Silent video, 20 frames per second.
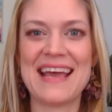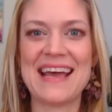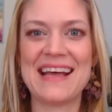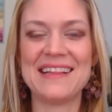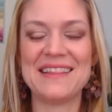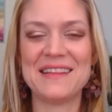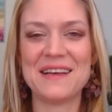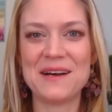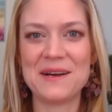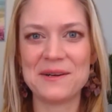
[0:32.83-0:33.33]

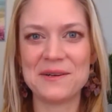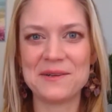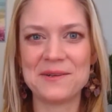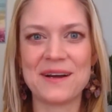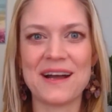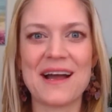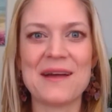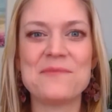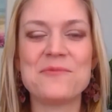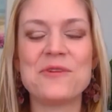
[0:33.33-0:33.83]
Hello,
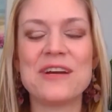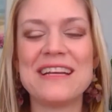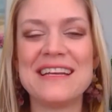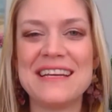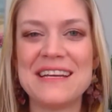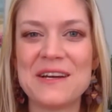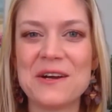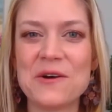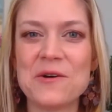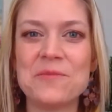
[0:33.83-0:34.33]
I'm
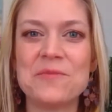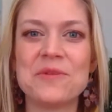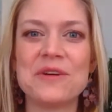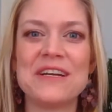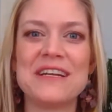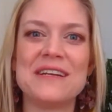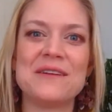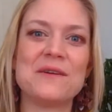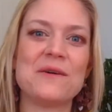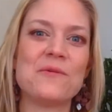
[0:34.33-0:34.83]
Whitney
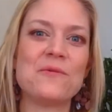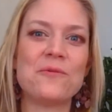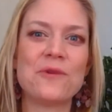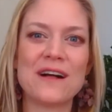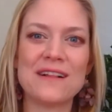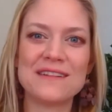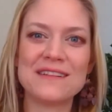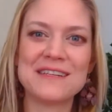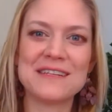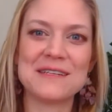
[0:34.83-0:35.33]
Kobrin.
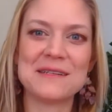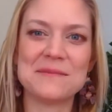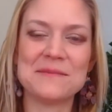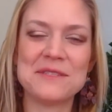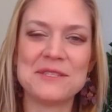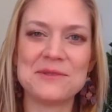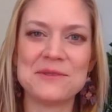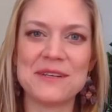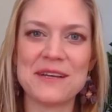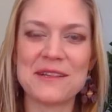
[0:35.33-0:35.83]
Welcome
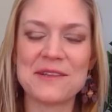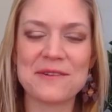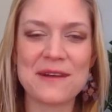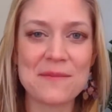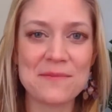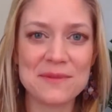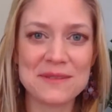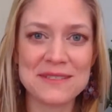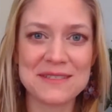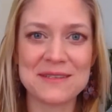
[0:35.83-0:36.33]
to another
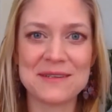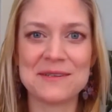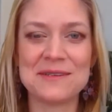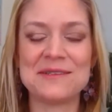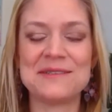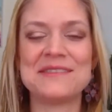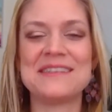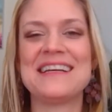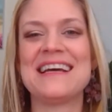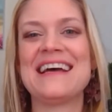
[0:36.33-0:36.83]

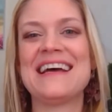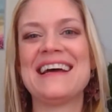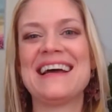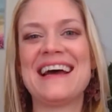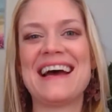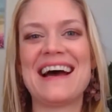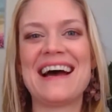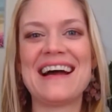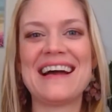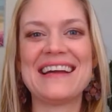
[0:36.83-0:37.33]
episode.
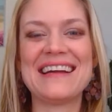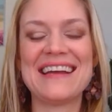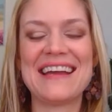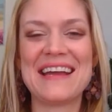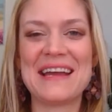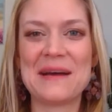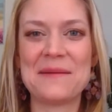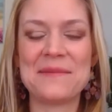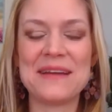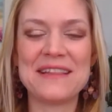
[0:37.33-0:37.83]
I
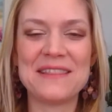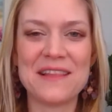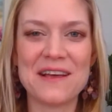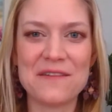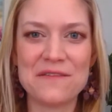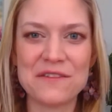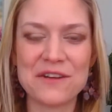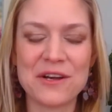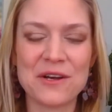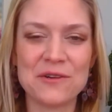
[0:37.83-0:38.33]
am a
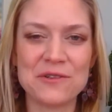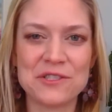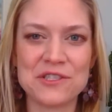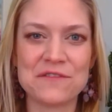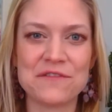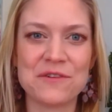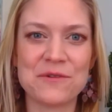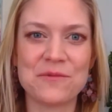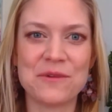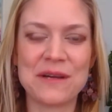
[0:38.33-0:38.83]
love
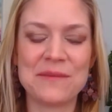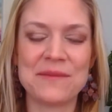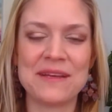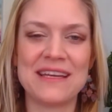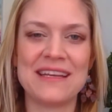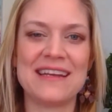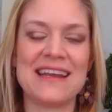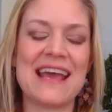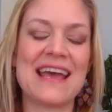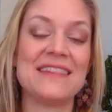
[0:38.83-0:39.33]
coach for
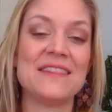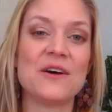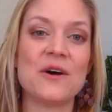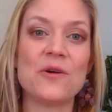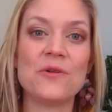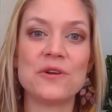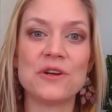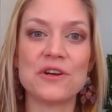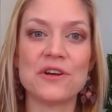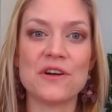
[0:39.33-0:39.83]
women and the
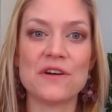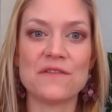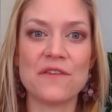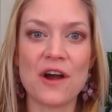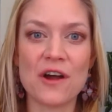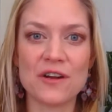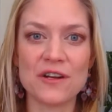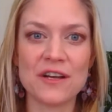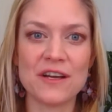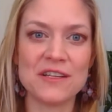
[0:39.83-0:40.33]
owner of
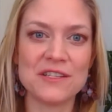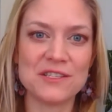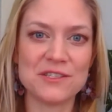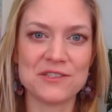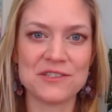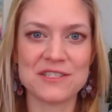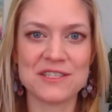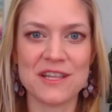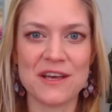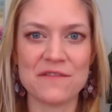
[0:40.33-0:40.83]
Heart
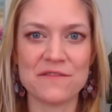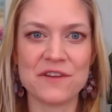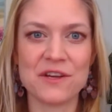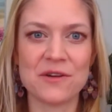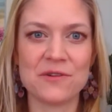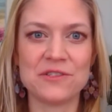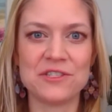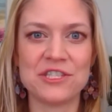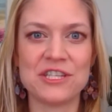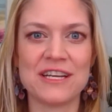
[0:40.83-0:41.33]
Hunters Love
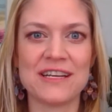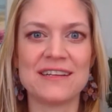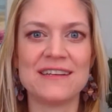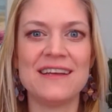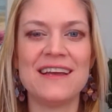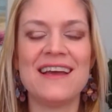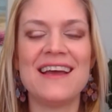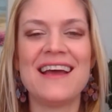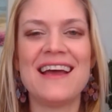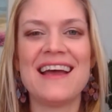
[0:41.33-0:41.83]
Coaching.